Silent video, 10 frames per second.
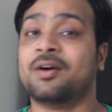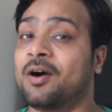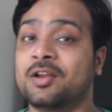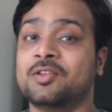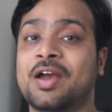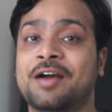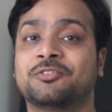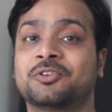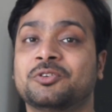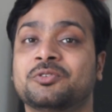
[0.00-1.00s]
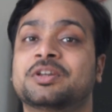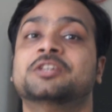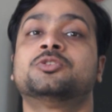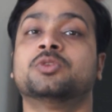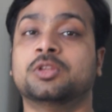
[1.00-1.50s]
All you have to do
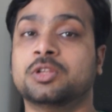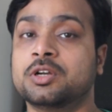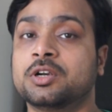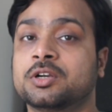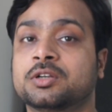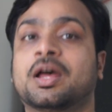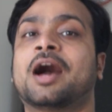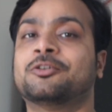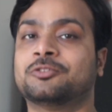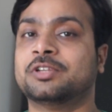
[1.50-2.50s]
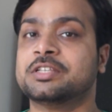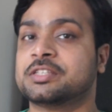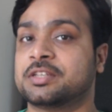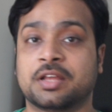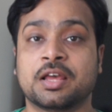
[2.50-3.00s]
is to learn how to
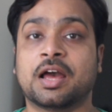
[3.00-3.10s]
listen.